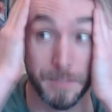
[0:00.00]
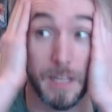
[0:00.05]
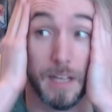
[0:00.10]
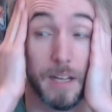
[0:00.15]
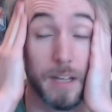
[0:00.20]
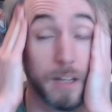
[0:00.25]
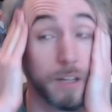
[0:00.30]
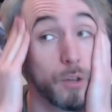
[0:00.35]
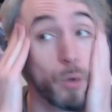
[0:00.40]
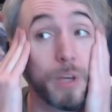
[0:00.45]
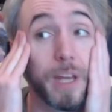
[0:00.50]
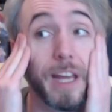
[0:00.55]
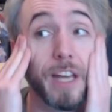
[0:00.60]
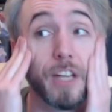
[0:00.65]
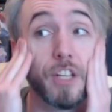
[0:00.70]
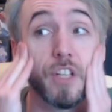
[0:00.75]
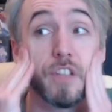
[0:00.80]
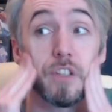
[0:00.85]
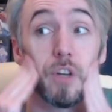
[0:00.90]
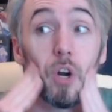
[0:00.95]

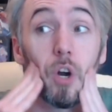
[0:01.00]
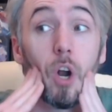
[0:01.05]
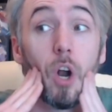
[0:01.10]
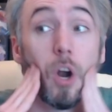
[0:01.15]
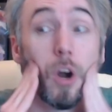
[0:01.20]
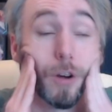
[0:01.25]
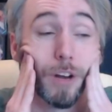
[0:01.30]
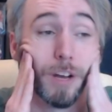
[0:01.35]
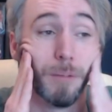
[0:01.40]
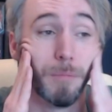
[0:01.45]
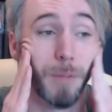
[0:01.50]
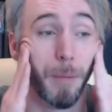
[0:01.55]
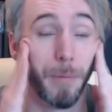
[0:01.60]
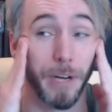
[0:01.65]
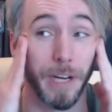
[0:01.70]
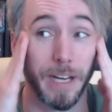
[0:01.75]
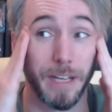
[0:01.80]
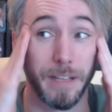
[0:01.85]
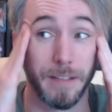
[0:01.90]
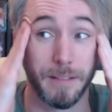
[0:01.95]
Locations are hurting my
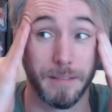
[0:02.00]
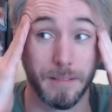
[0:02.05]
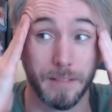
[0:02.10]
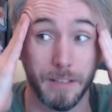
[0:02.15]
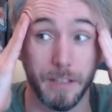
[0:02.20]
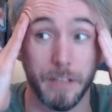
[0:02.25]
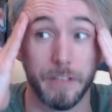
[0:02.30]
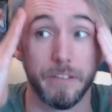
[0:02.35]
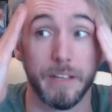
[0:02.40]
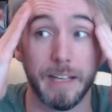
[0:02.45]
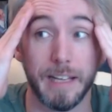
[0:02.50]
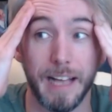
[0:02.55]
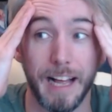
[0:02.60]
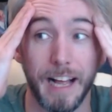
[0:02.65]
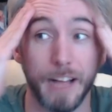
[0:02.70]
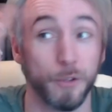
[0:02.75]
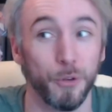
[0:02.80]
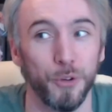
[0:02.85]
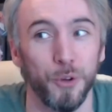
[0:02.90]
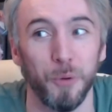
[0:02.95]
brain, because like, I
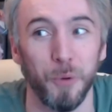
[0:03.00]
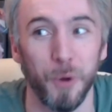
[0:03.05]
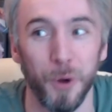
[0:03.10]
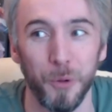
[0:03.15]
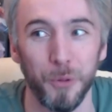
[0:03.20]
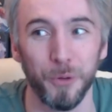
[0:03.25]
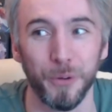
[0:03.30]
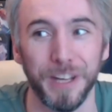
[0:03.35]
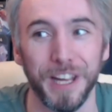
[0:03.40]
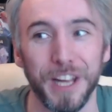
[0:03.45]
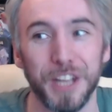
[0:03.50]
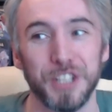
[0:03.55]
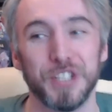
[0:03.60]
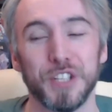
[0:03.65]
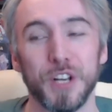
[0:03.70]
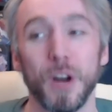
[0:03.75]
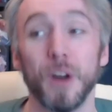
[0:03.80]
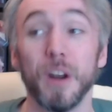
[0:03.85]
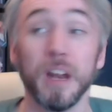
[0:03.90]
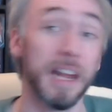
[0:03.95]
don't know what all the locations
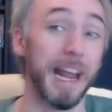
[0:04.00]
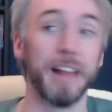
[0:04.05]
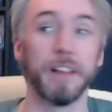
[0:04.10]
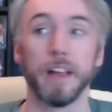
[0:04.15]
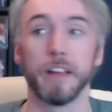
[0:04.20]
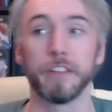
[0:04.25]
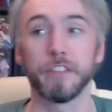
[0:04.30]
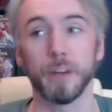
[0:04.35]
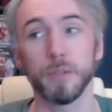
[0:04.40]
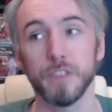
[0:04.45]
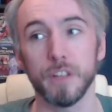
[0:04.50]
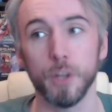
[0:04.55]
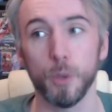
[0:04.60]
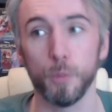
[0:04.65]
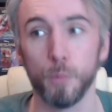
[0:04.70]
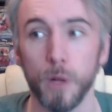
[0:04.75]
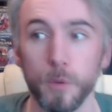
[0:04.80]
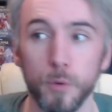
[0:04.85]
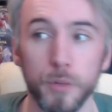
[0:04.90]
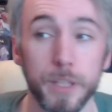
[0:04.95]
are. And it sounds like there
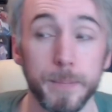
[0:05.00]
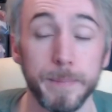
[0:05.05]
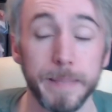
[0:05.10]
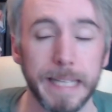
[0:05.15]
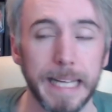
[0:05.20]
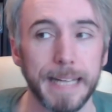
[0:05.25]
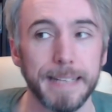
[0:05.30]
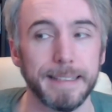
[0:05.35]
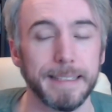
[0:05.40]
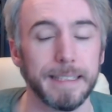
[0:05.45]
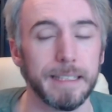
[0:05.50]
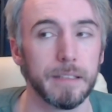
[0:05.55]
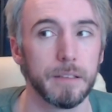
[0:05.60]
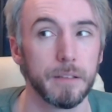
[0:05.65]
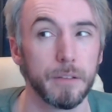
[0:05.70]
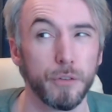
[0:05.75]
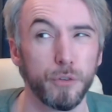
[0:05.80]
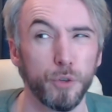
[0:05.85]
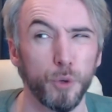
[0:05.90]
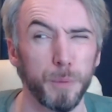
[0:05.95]
will only be 18.
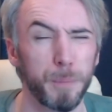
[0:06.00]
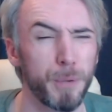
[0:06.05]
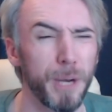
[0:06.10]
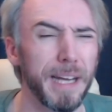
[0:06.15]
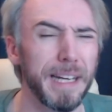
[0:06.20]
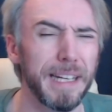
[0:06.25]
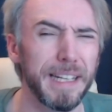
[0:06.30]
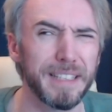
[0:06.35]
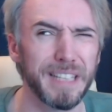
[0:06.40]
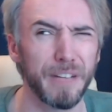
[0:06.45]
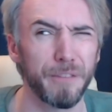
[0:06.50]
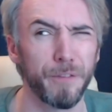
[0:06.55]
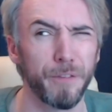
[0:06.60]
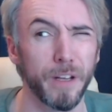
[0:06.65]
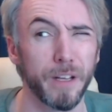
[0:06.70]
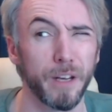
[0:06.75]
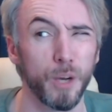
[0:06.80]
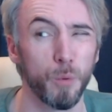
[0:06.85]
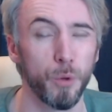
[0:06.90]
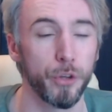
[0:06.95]
So it'll be pretty easy to
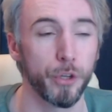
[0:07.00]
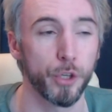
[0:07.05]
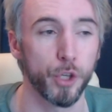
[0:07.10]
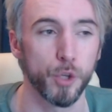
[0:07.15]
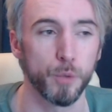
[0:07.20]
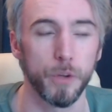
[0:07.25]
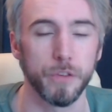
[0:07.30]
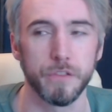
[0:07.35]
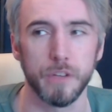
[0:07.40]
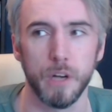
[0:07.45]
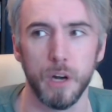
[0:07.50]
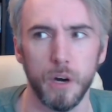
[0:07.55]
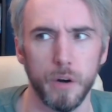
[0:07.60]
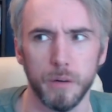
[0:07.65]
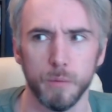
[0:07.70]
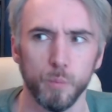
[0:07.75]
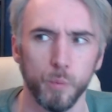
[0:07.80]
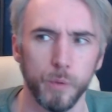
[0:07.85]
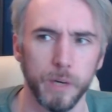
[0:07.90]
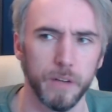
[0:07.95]
figure out what the good ones are
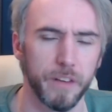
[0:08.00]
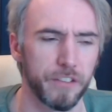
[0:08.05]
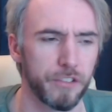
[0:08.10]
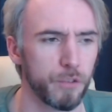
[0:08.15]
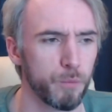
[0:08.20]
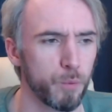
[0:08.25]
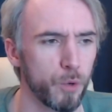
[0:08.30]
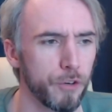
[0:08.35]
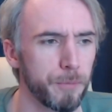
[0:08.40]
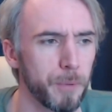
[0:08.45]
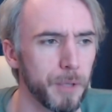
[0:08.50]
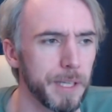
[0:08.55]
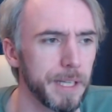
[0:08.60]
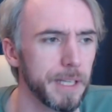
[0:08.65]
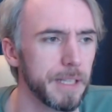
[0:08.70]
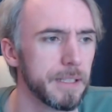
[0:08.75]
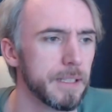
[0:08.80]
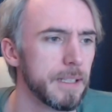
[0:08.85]
and where this is worth playing.